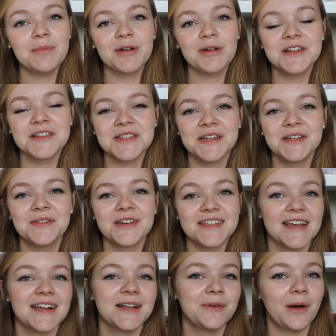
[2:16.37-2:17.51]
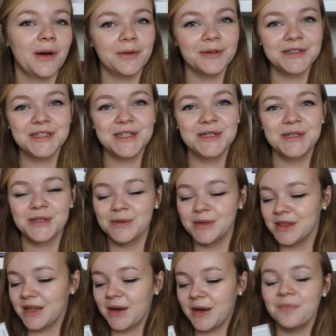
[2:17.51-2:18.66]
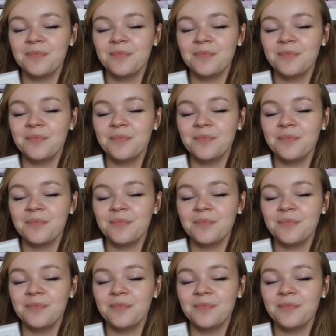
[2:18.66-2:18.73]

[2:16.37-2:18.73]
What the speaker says: because I knew exactly what I wanted to do with them.